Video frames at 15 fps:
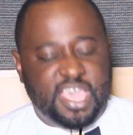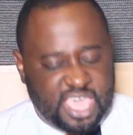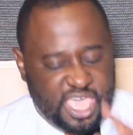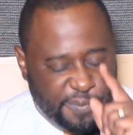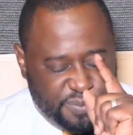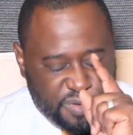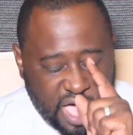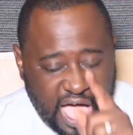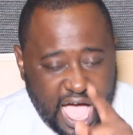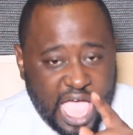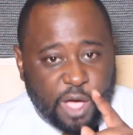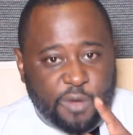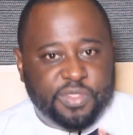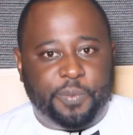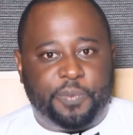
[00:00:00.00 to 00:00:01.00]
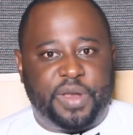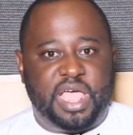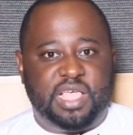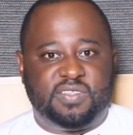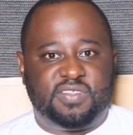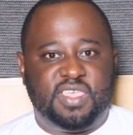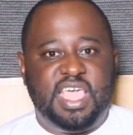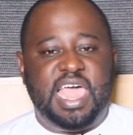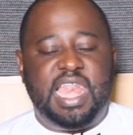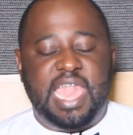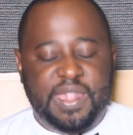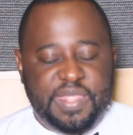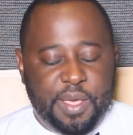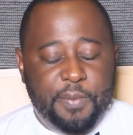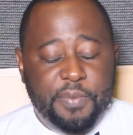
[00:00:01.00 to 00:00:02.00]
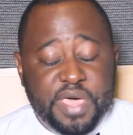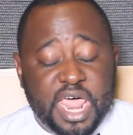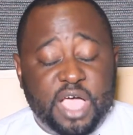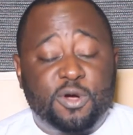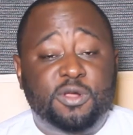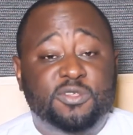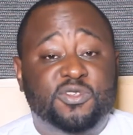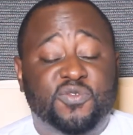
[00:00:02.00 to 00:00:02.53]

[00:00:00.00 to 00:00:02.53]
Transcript: Keep your eye on the prize. Let the miracles